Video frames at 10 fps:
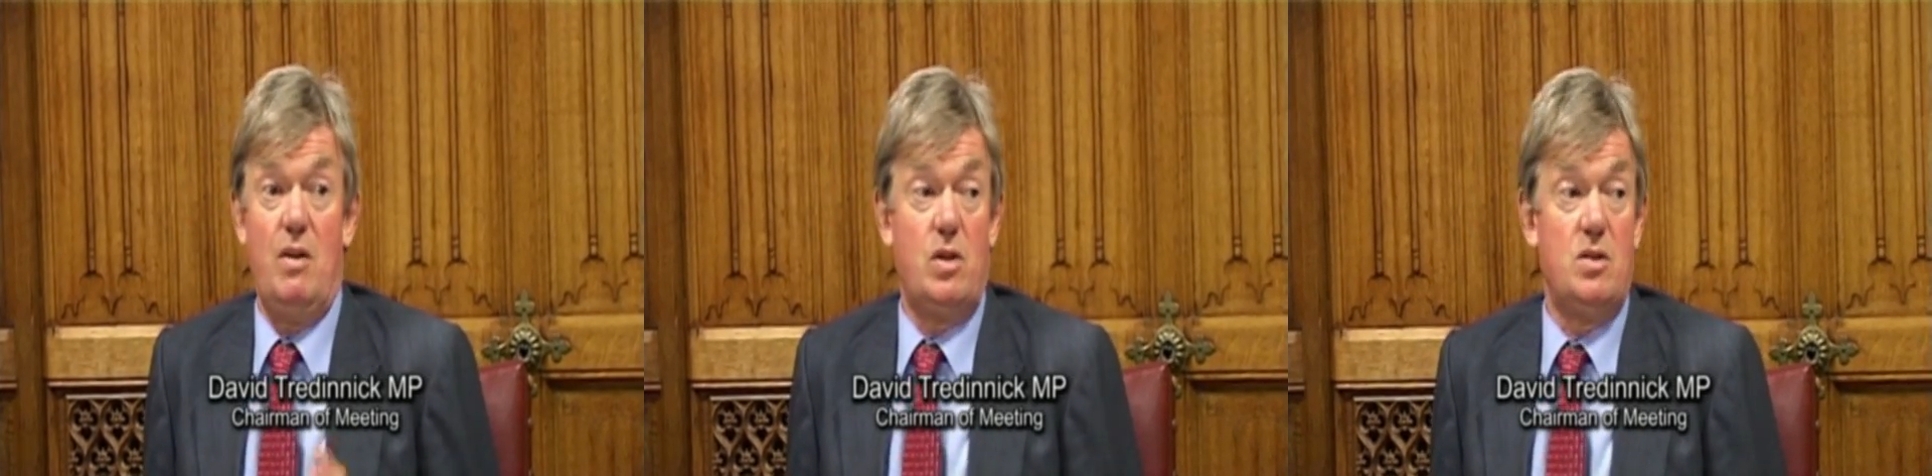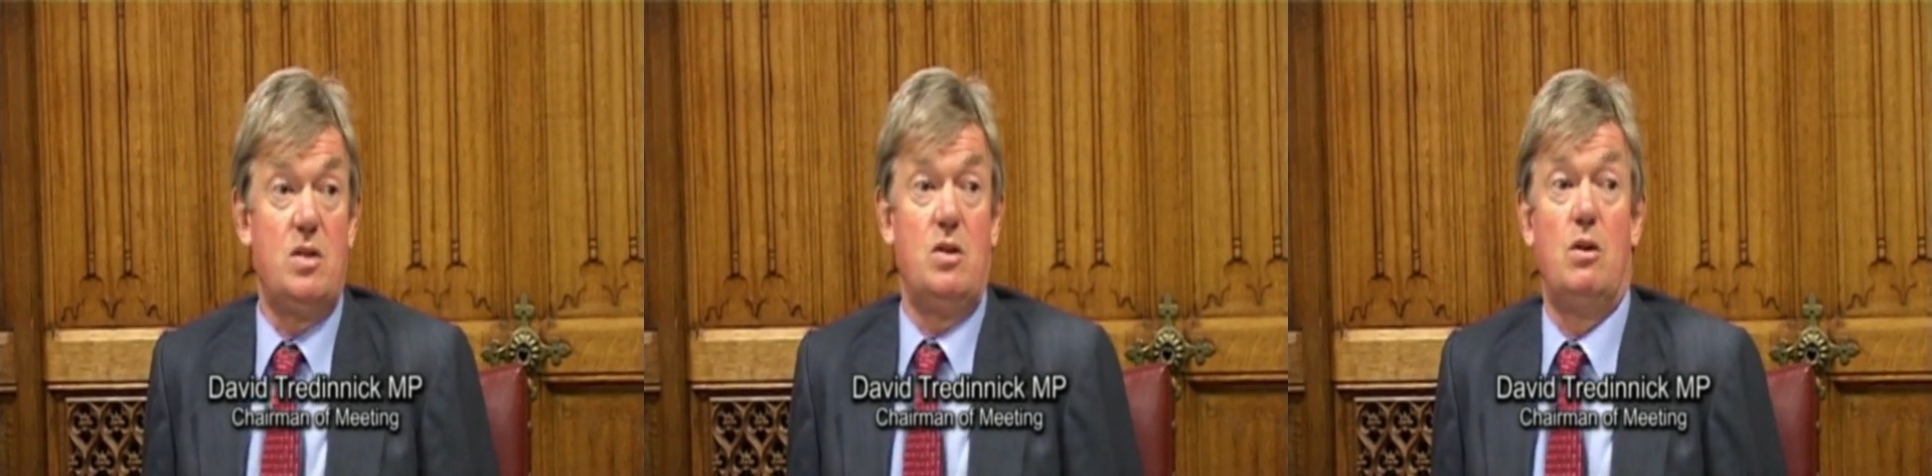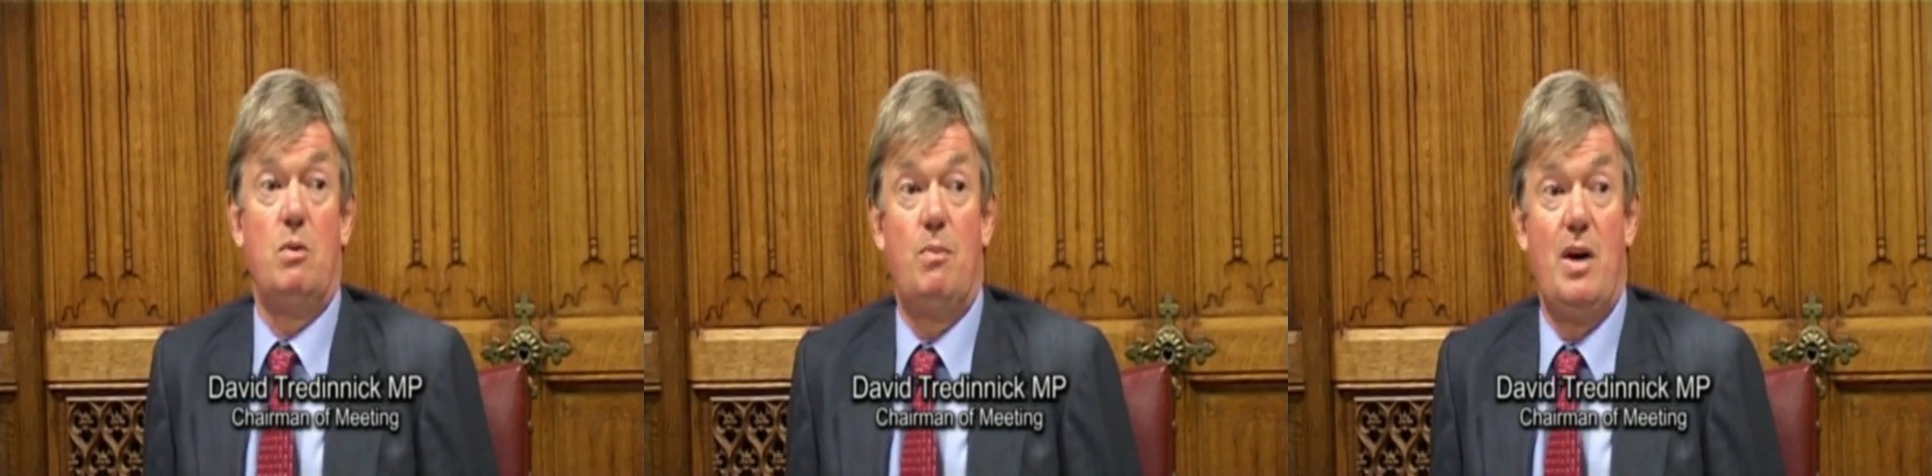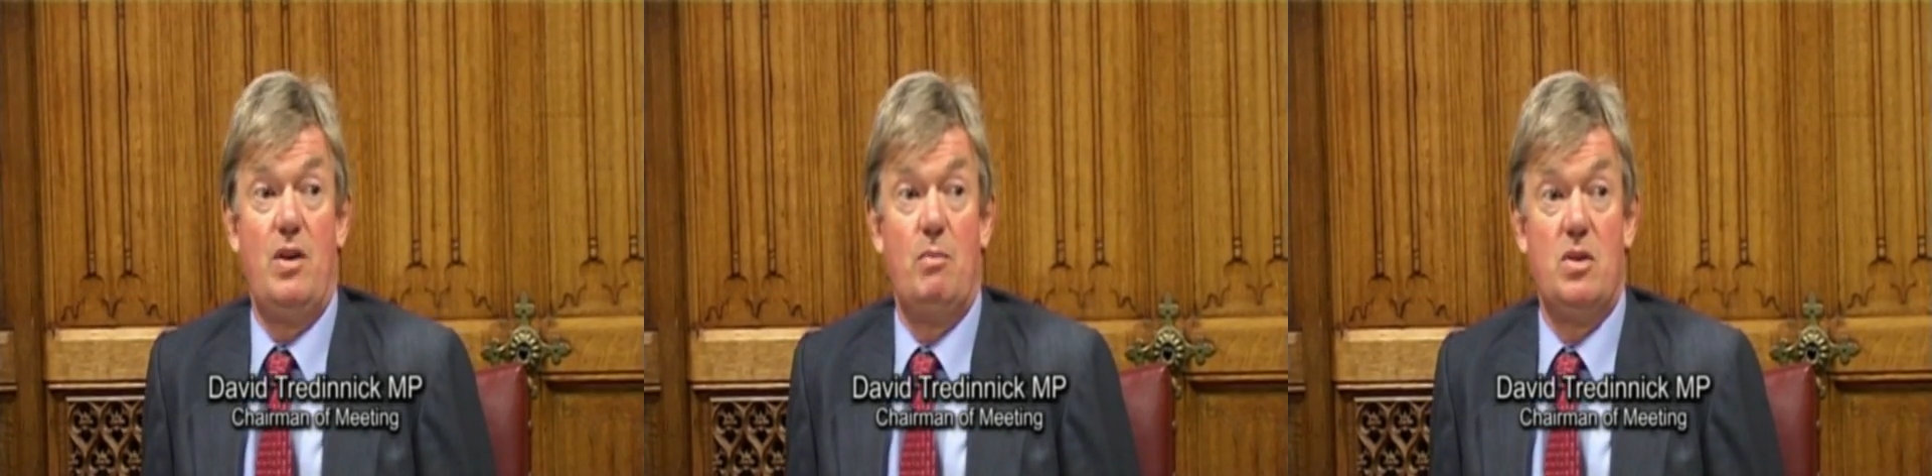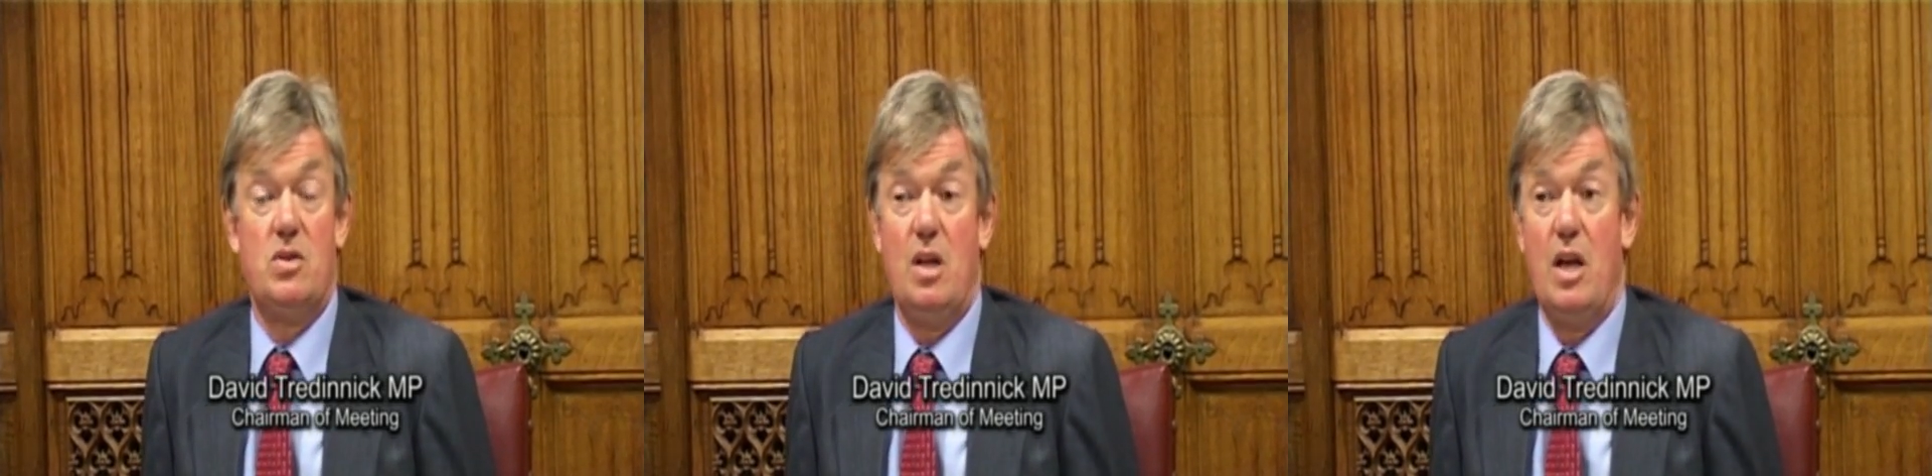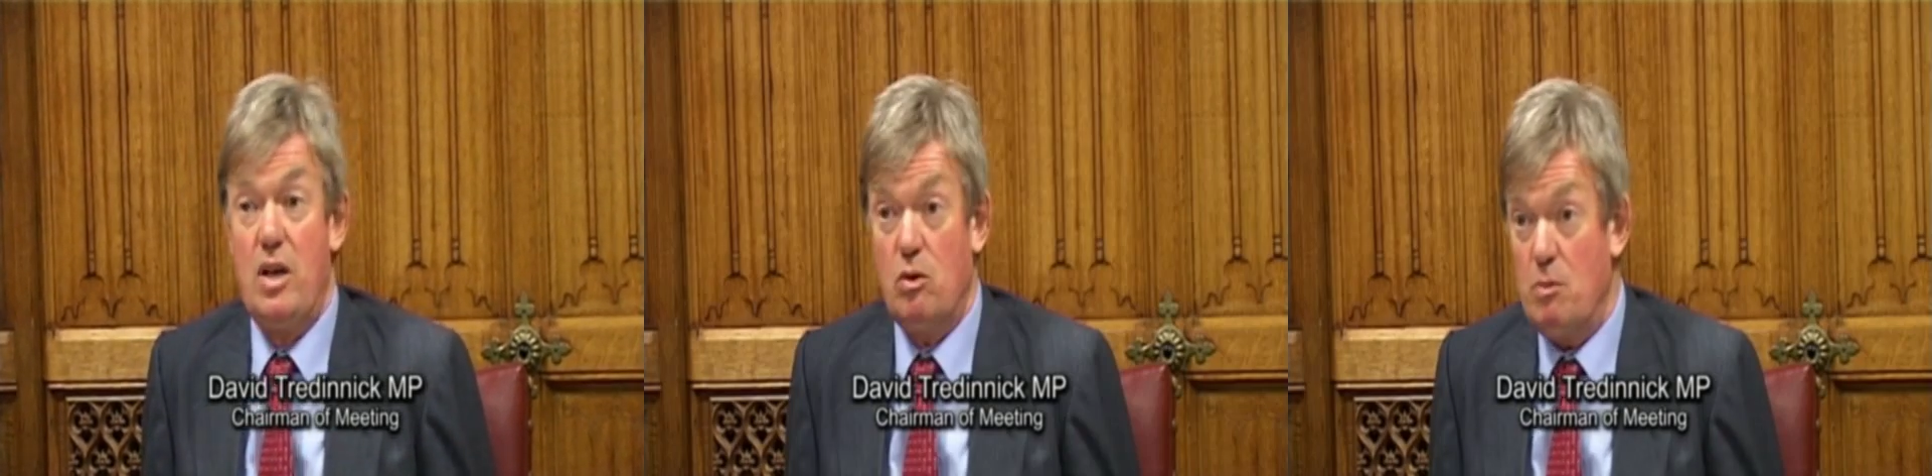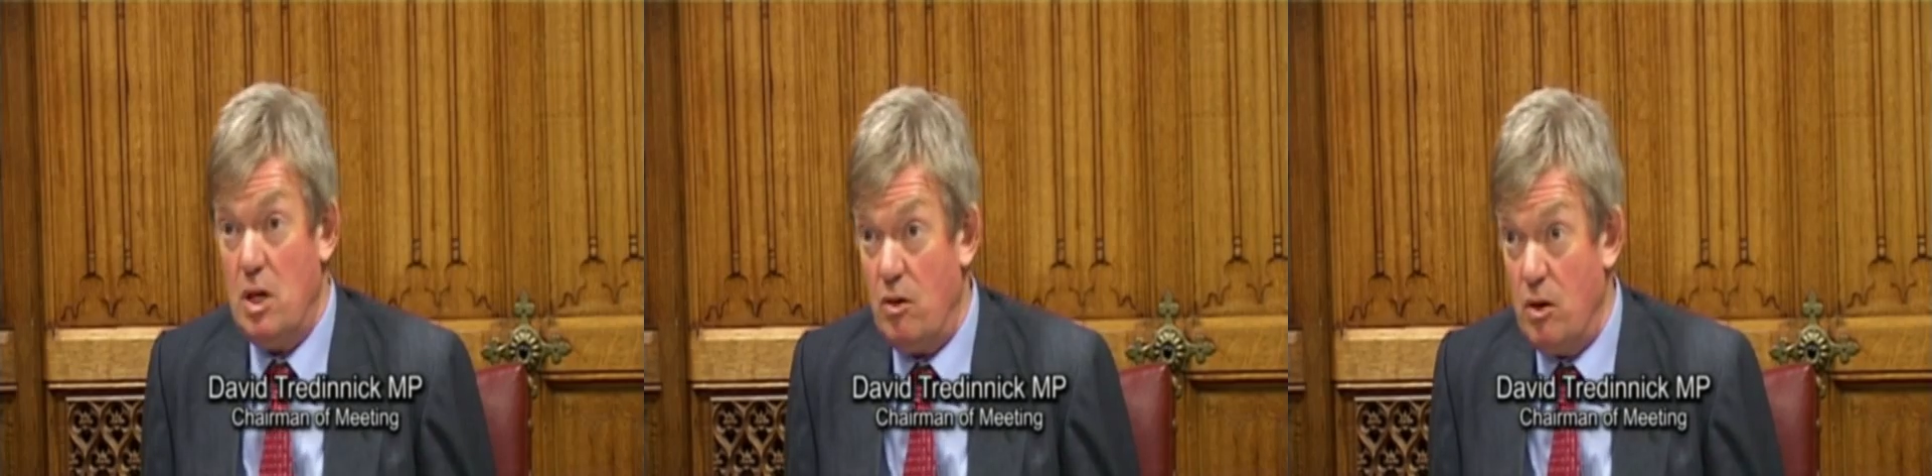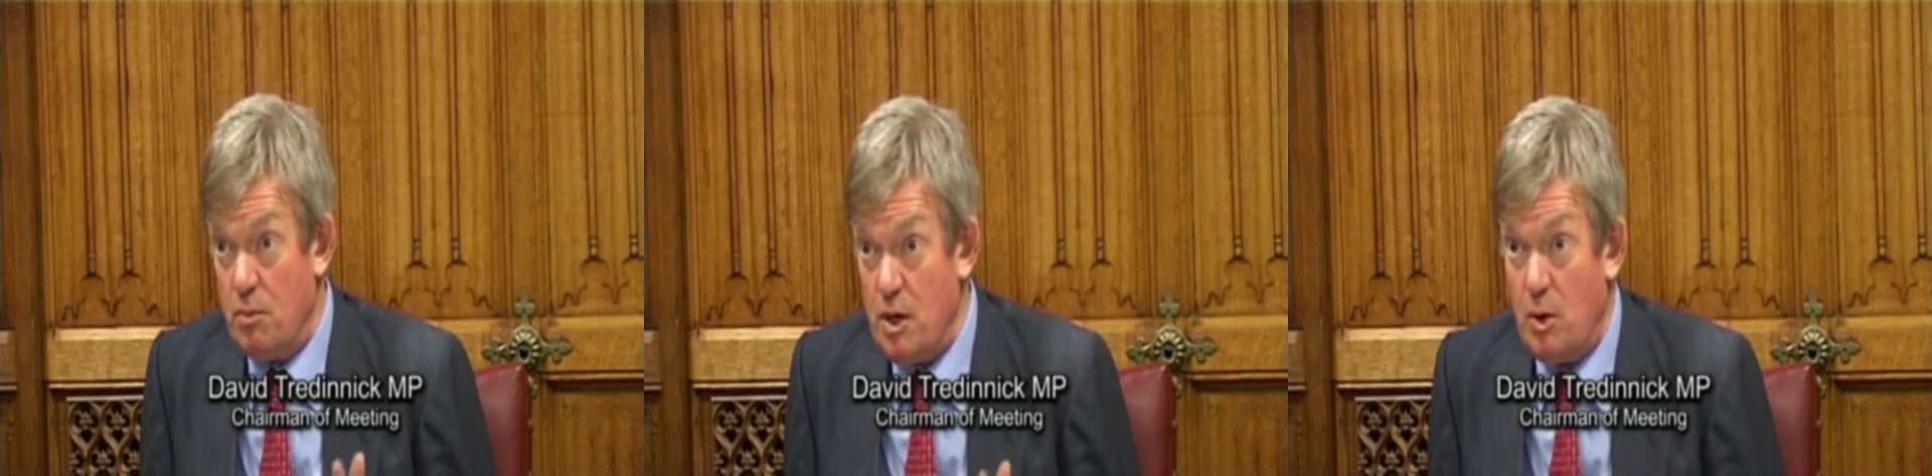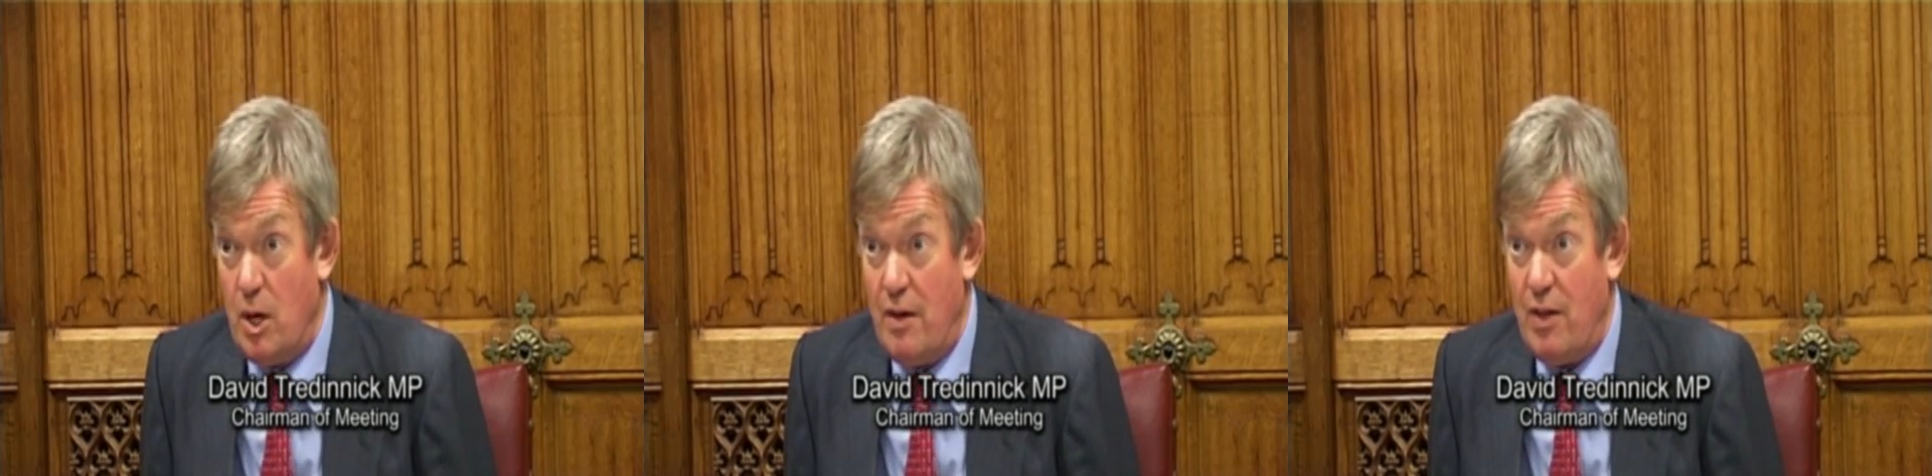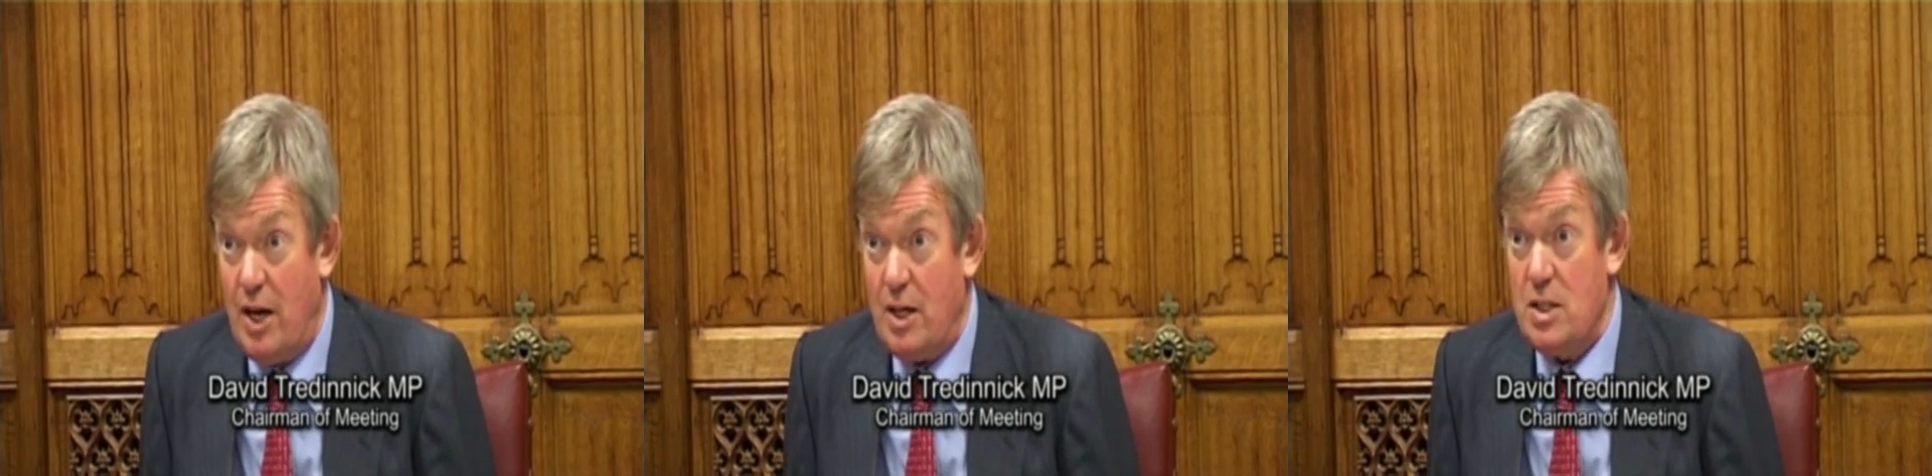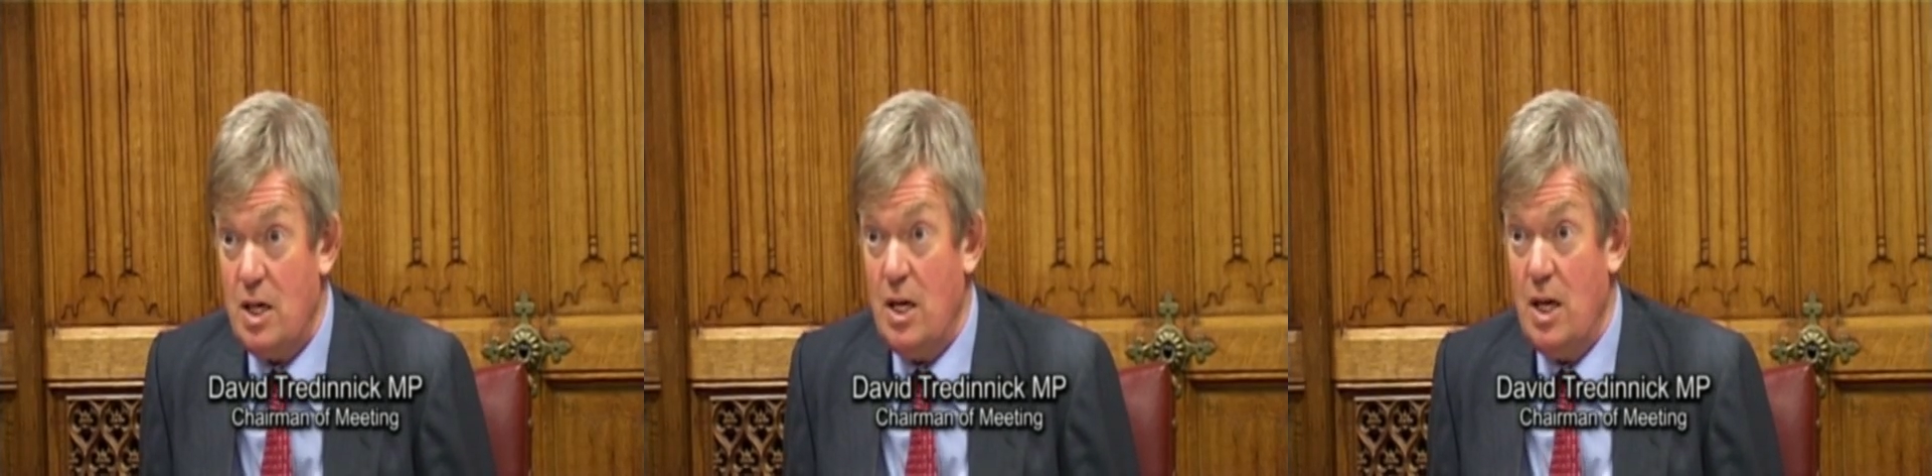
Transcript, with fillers: Evidence in homeopathic medicine, Lionel Milligram, people like that